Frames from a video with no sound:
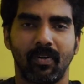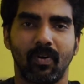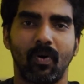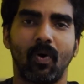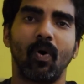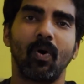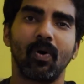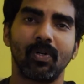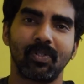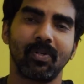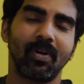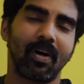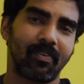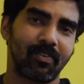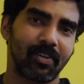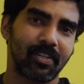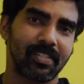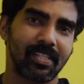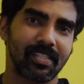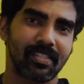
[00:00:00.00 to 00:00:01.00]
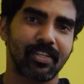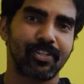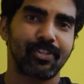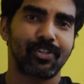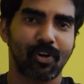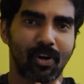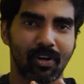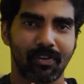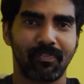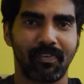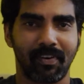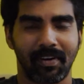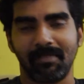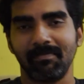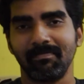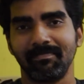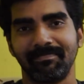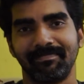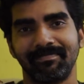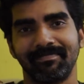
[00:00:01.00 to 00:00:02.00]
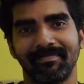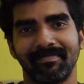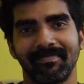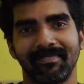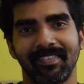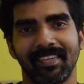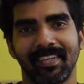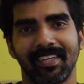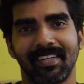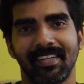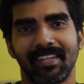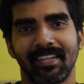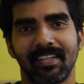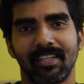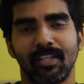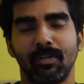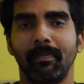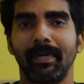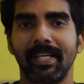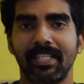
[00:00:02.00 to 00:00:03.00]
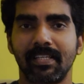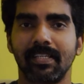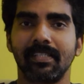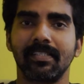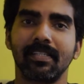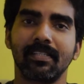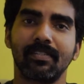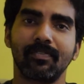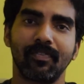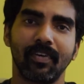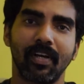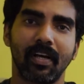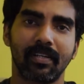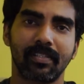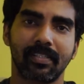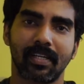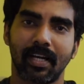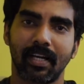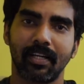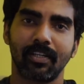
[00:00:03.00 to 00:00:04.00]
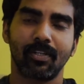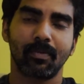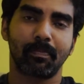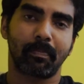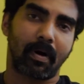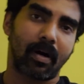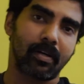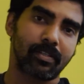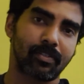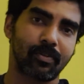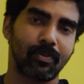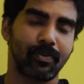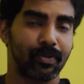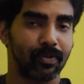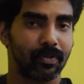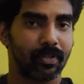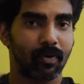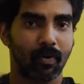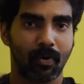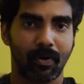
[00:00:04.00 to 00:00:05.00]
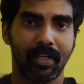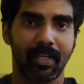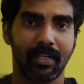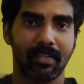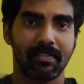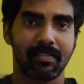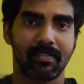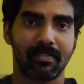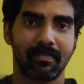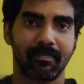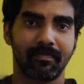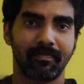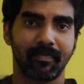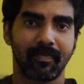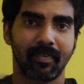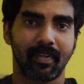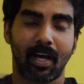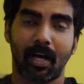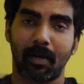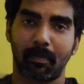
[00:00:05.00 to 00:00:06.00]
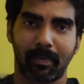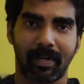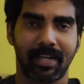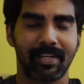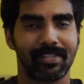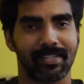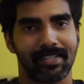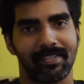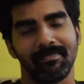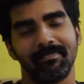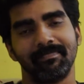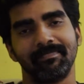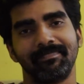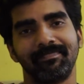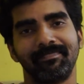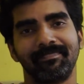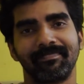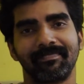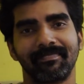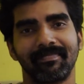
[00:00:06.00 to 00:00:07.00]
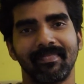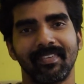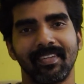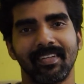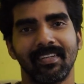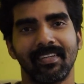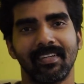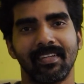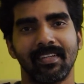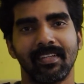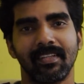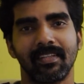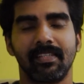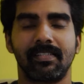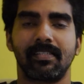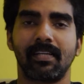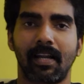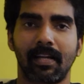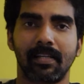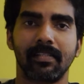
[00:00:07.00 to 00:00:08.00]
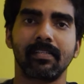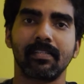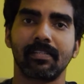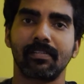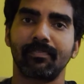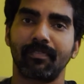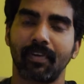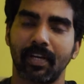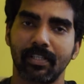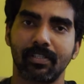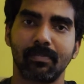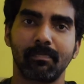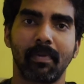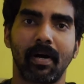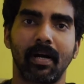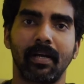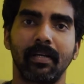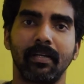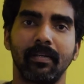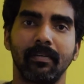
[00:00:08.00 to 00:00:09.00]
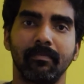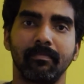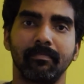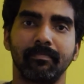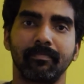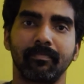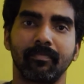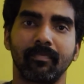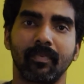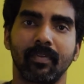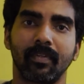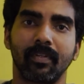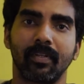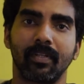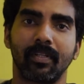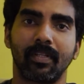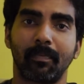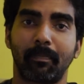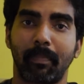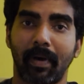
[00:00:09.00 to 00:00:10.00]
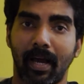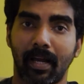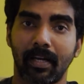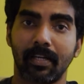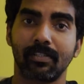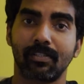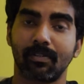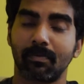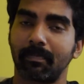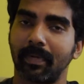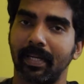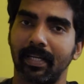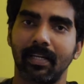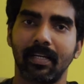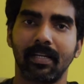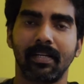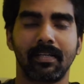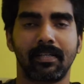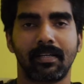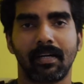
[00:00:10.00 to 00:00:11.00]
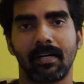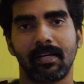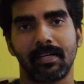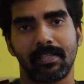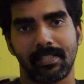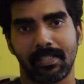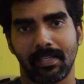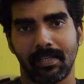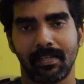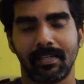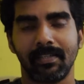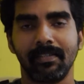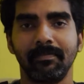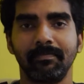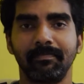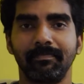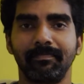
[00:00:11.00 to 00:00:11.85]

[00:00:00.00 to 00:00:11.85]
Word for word: Although ours is a short film, the messages we are trying to pass on to the audience are plenty. The challenges faced by the parents of mentally retarded children,